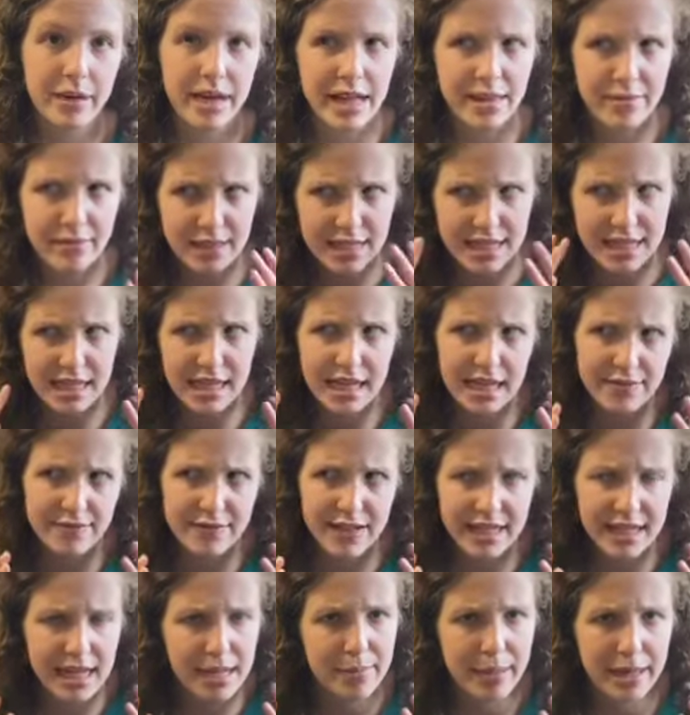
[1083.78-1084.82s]
I listen, I
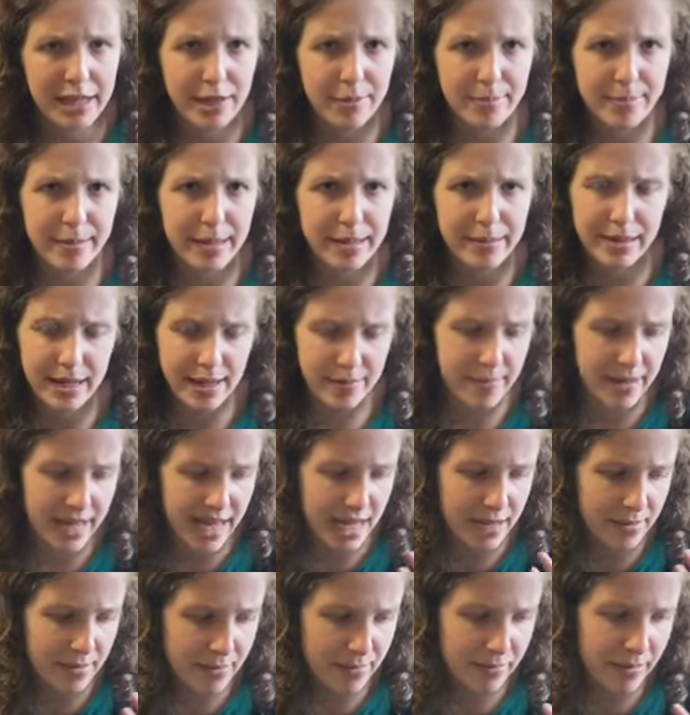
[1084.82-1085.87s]
find I
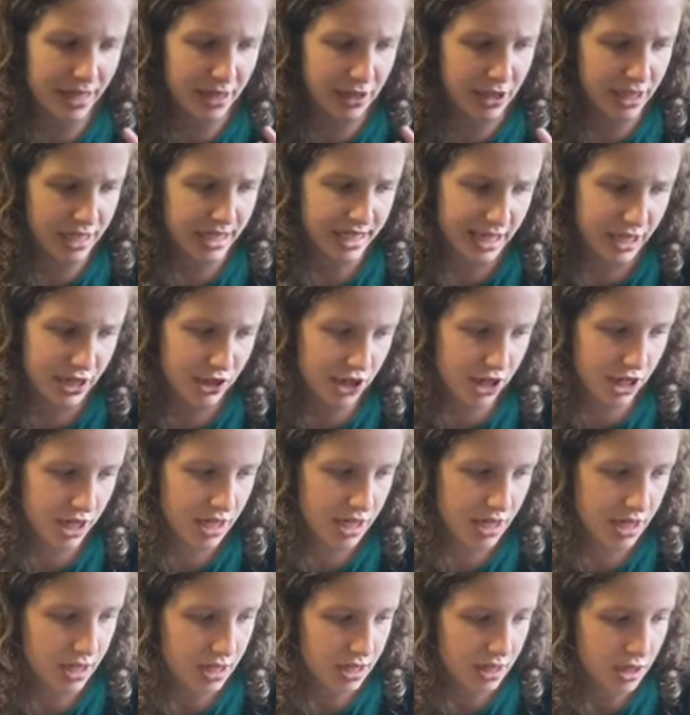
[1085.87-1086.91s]
paid better attention.
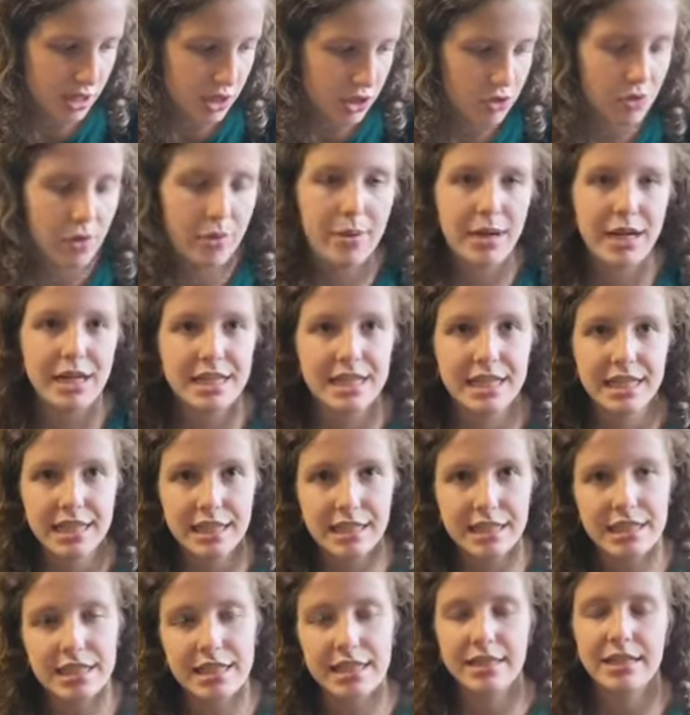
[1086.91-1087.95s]
So I wanted to
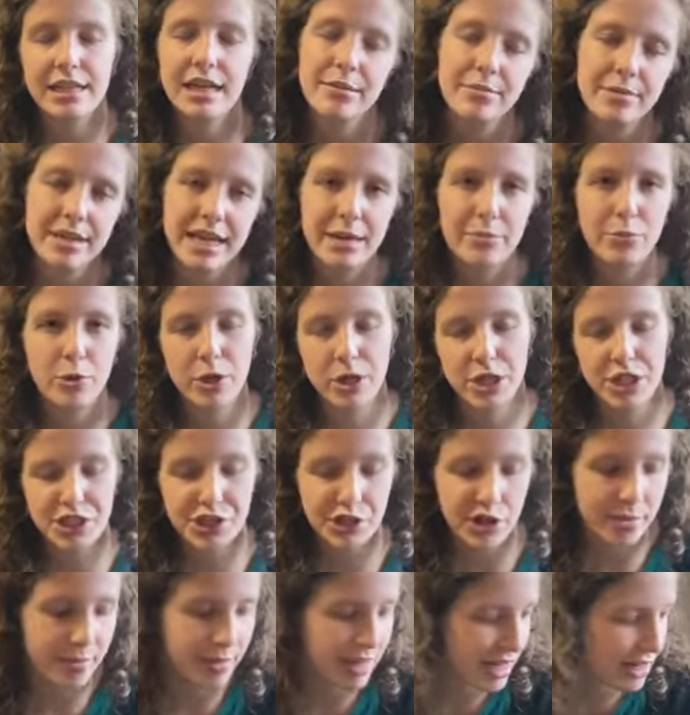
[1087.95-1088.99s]
get more
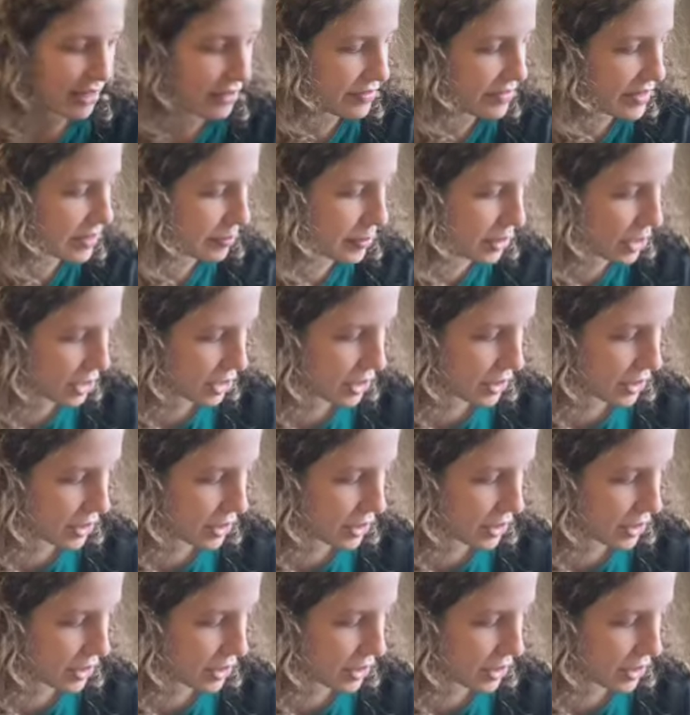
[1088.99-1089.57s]
enjoyment out of the book.